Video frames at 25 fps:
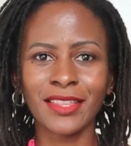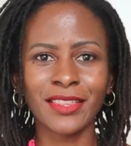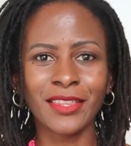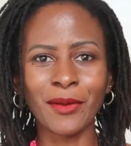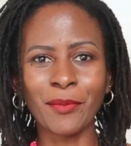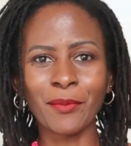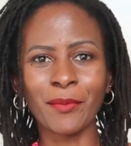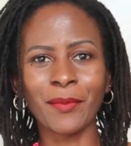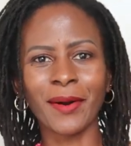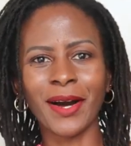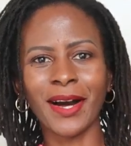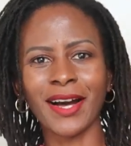
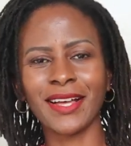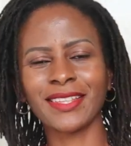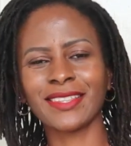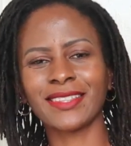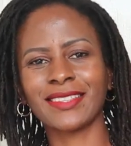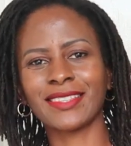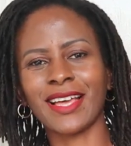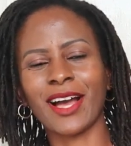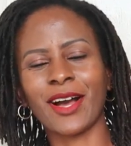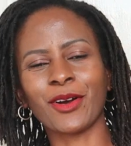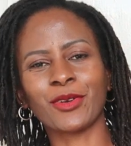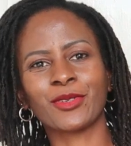the
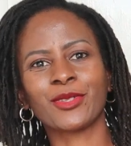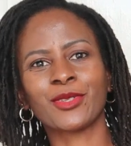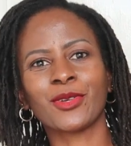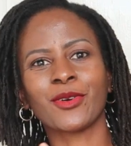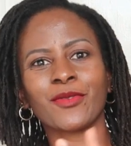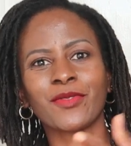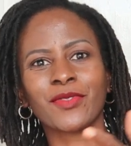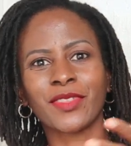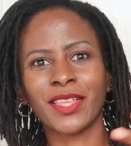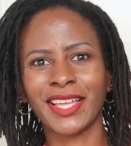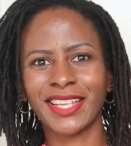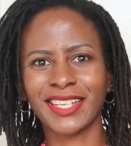month out
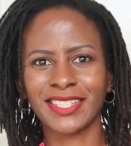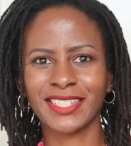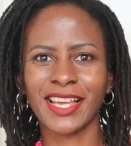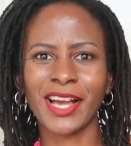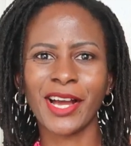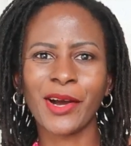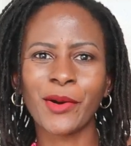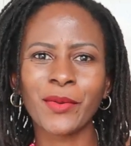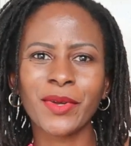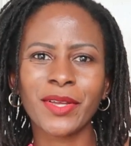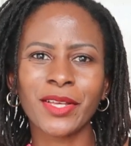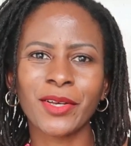of the
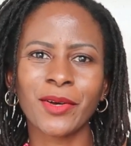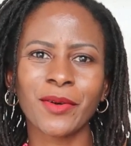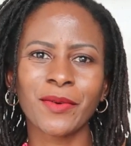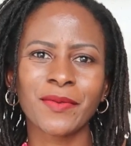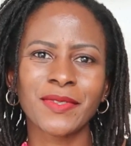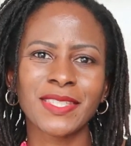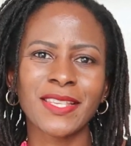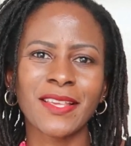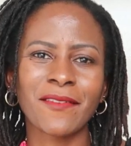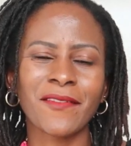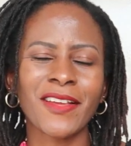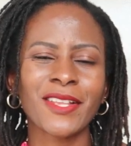entire week of
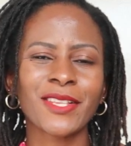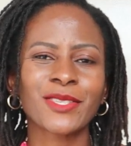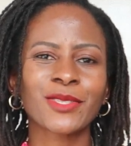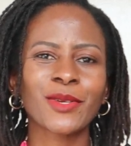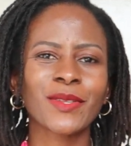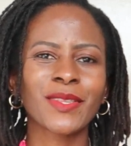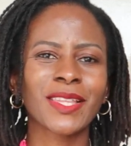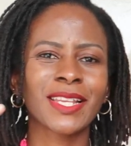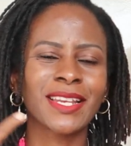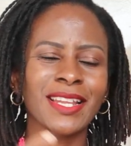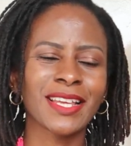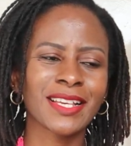seven
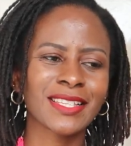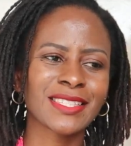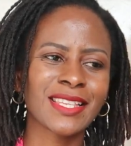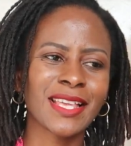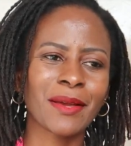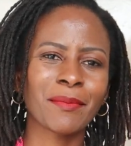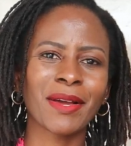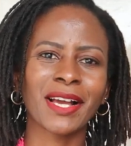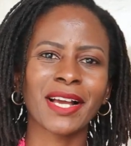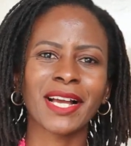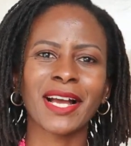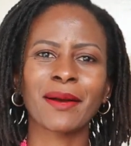so the next
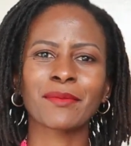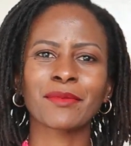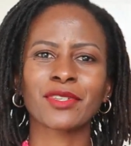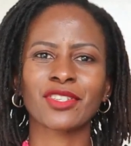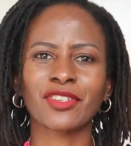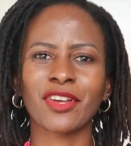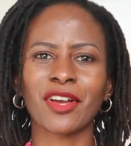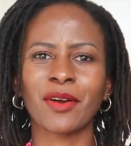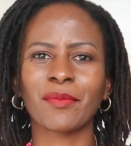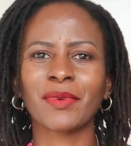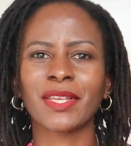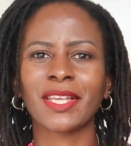time i come
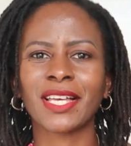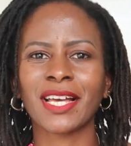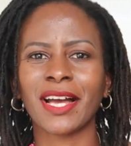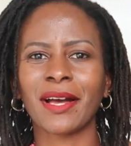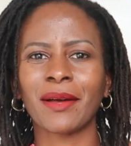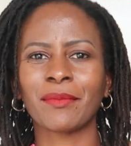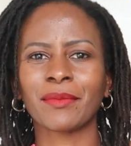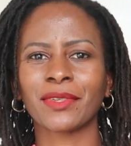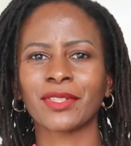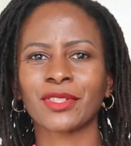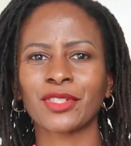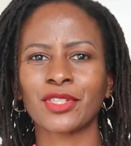to you i'll be
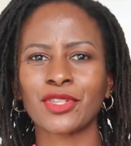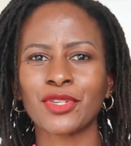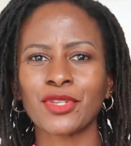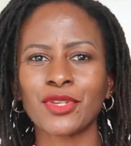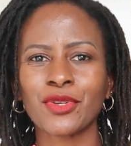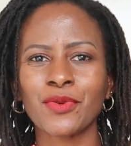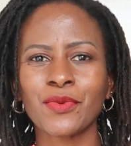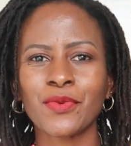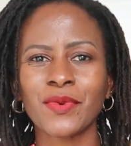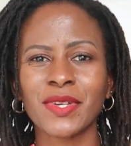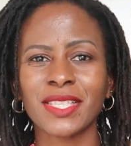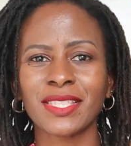coming to
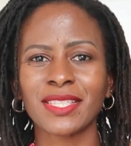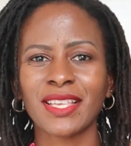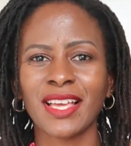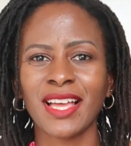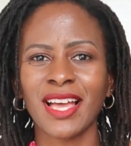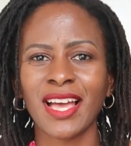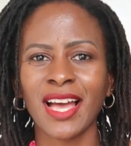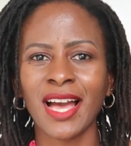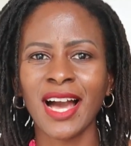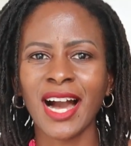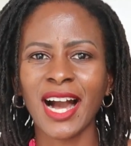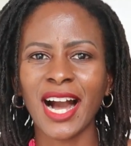you with
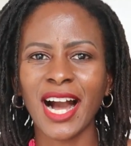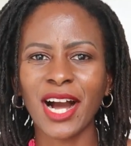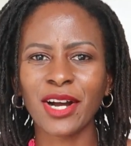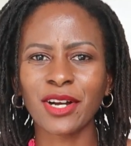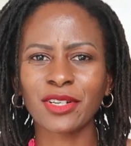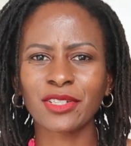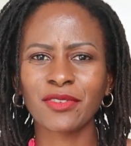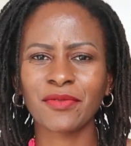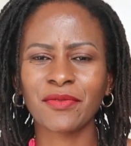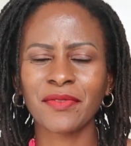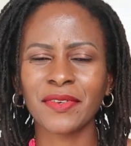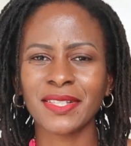
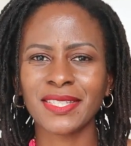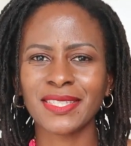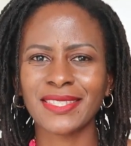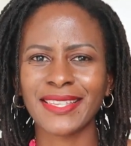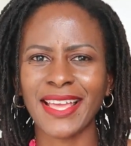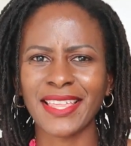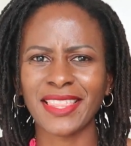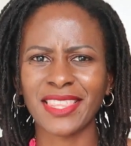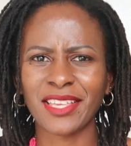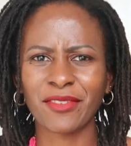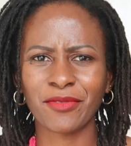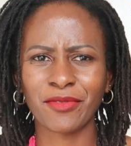outfits
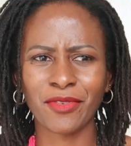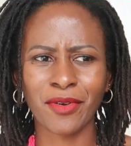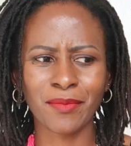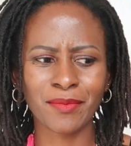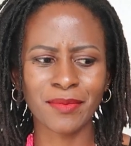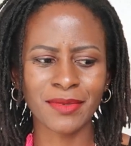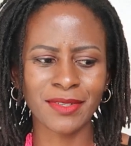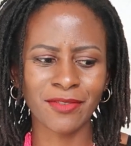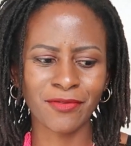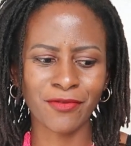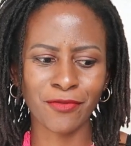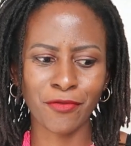i think
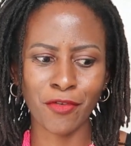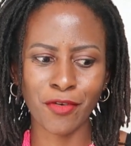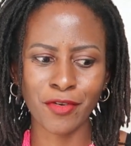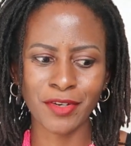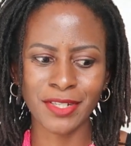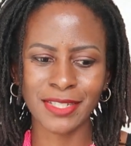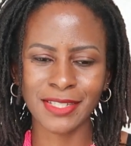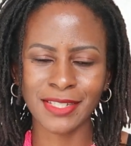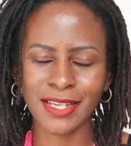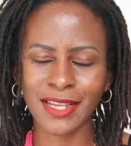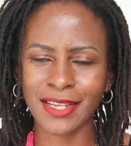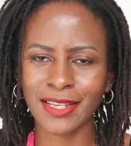from for
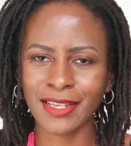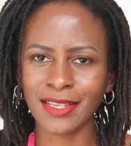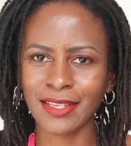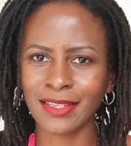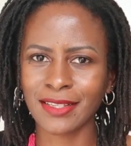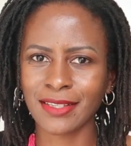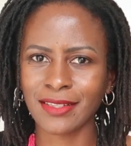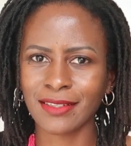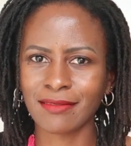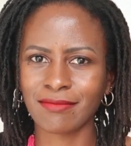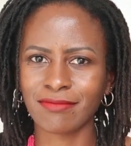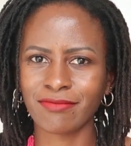
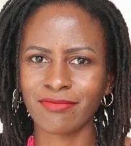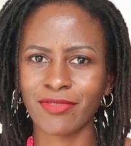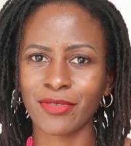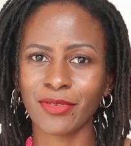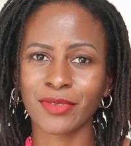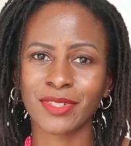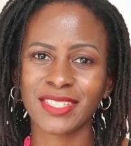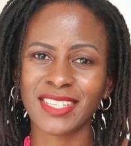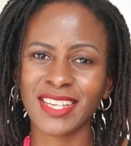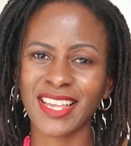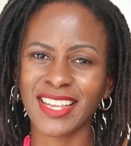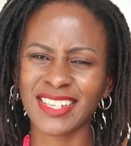day
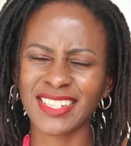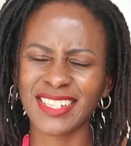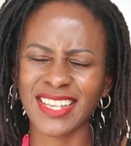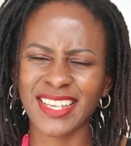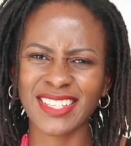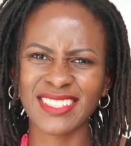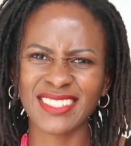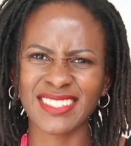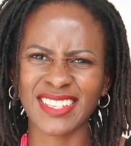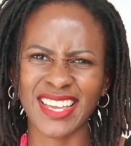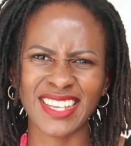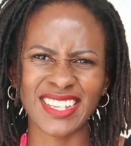for 10
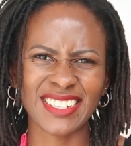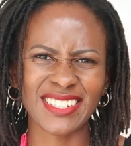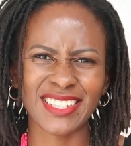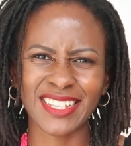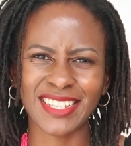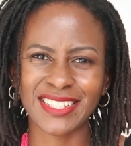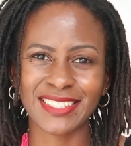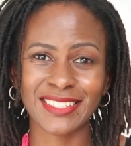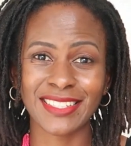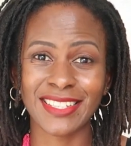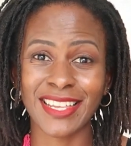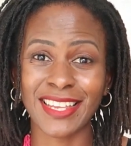days 9
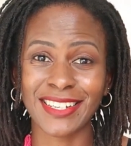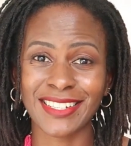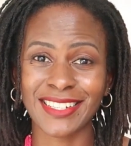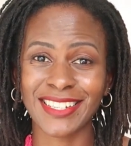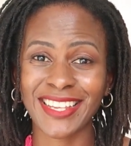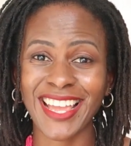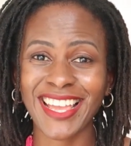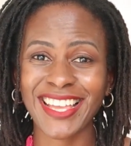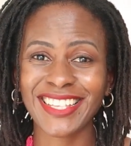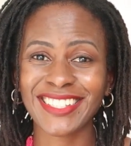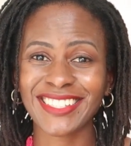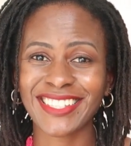days 10
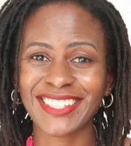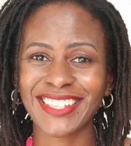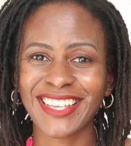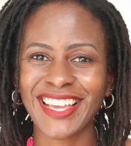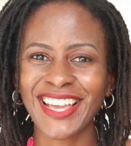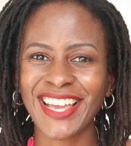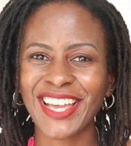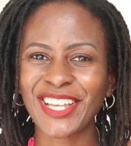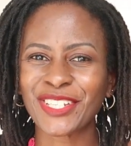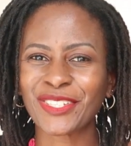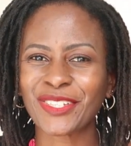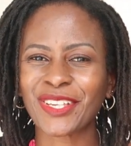days
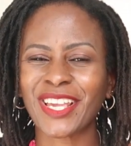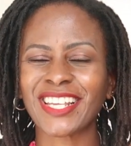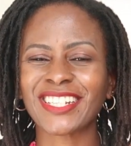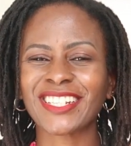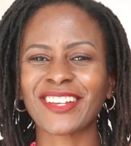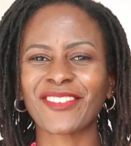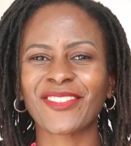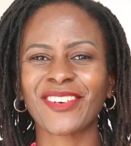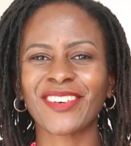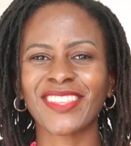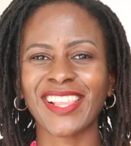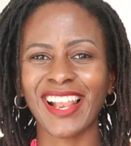to get
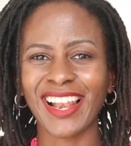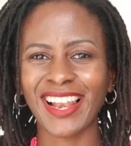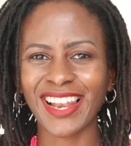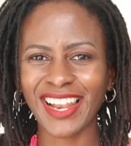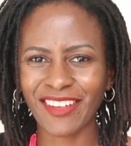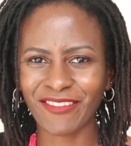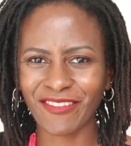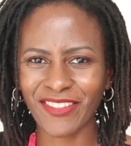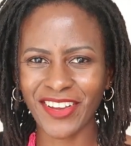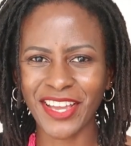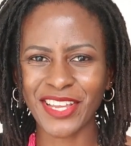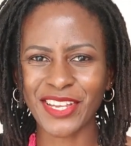up for
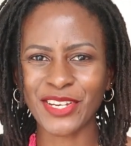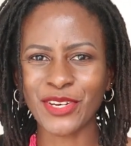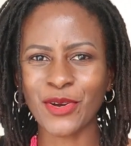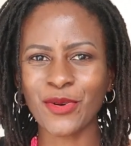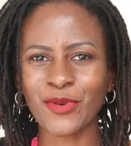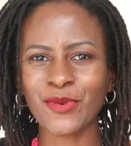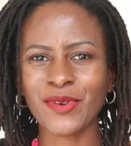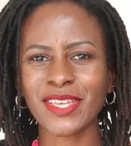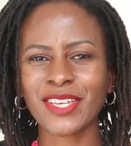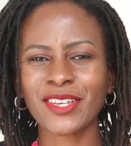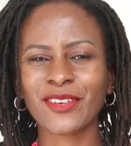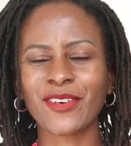the
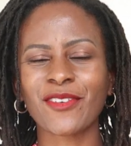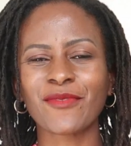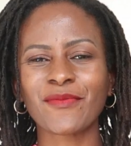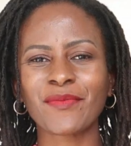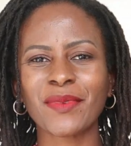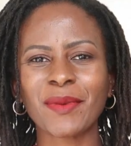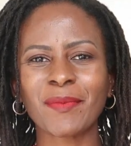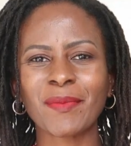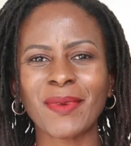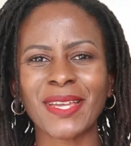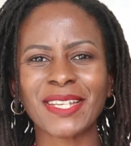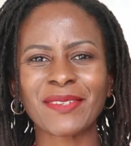final week of
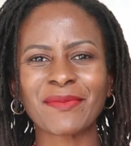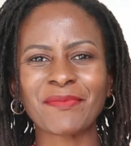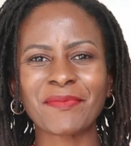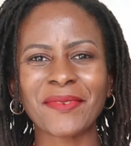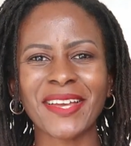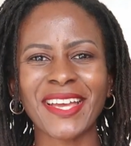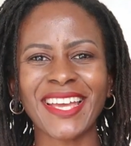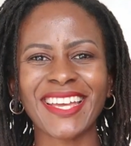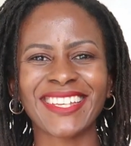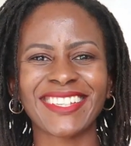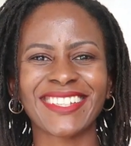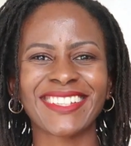me make
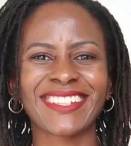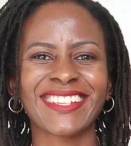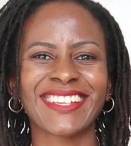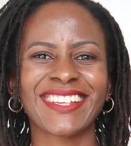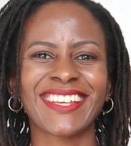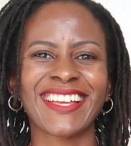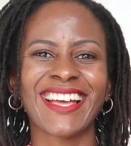bay